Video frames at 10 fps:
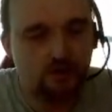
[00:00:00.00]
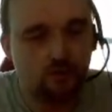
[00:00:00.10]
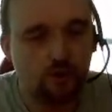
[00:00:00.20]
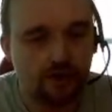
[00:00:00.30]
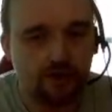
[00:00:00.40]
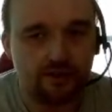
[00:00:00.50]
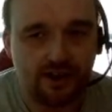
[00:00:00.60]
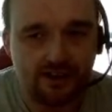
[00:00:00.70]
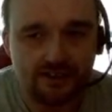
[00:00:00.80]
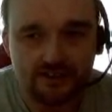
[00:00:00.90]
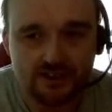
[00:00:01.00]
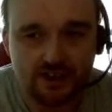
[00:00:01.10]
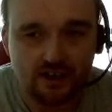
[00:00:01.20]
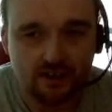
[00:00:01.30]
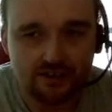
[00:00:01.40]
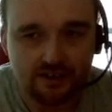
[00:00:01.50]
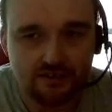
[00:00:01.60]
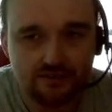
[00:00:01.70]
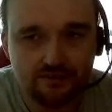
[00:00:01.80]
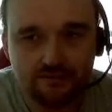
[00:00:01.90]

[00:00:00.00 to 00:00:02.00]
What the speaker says: Warrior 9 is the guardian.